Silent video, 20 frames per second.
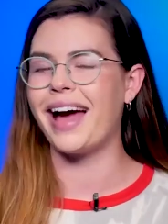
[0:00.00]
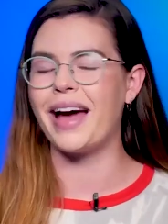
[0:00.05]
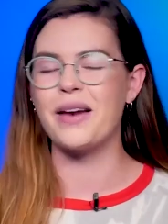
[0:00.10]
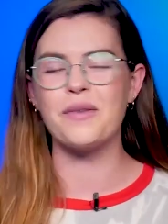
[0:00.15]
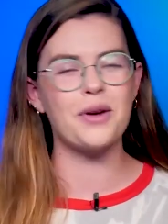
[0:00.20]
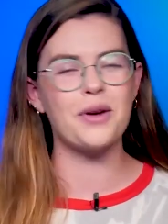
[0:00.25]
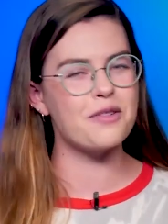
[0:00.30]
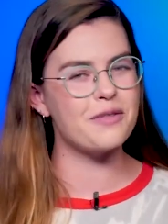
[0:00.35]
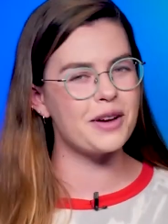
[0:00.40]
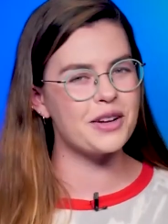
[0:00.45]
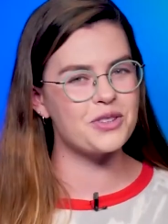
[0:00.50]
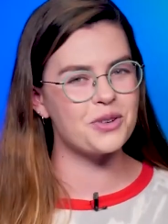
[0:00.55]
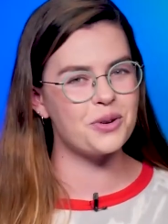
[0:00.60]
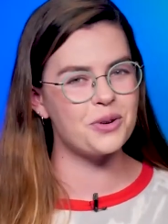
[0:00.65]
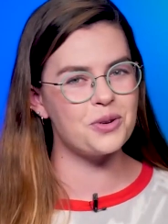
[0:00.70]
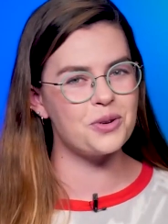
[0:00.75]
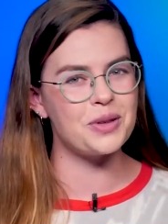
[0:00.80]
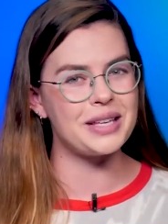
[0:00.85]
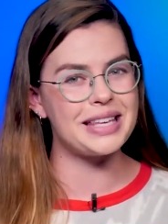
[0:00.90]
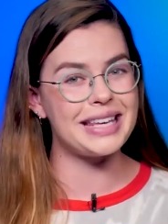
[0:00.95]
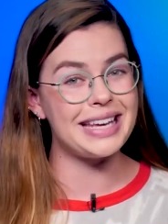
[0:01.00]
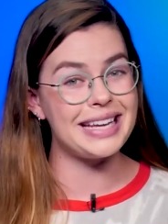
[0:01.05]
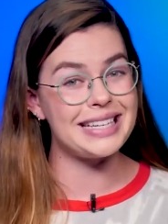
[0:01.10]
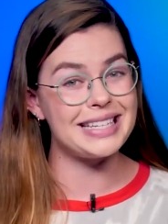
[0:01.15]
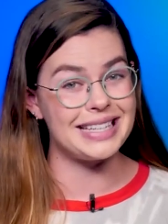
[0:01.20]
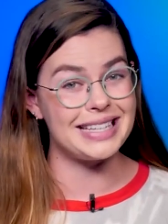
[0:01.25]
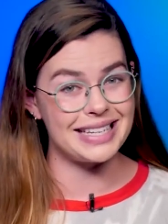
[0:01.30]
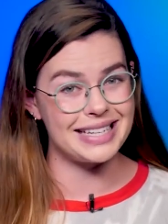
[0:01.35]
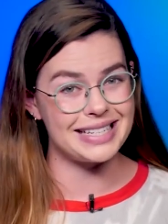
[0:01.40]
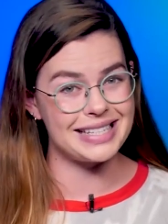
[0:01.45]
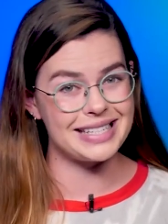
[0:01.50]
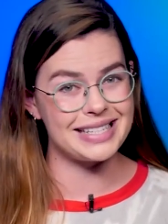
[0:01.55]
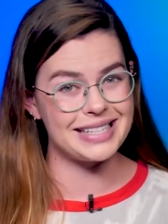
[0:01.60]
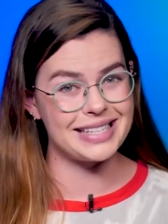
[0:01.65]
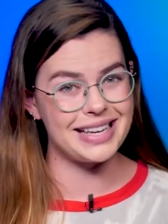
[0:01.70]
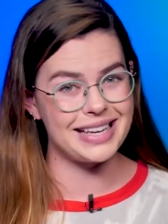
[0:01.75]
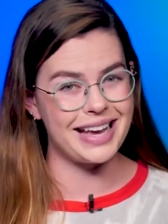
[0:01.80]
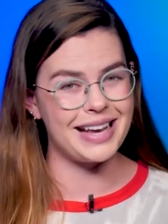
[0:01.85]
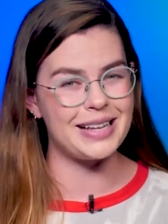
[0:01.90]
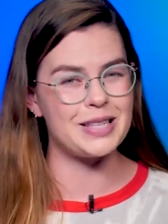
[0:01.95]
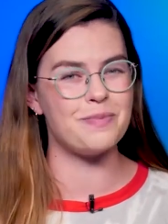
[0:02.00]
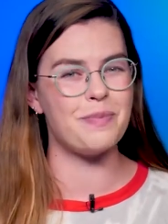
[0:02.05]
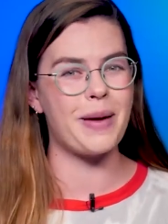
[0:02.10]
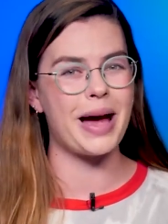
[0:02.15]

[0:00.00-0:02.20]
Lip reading: And what if I told you the key to this is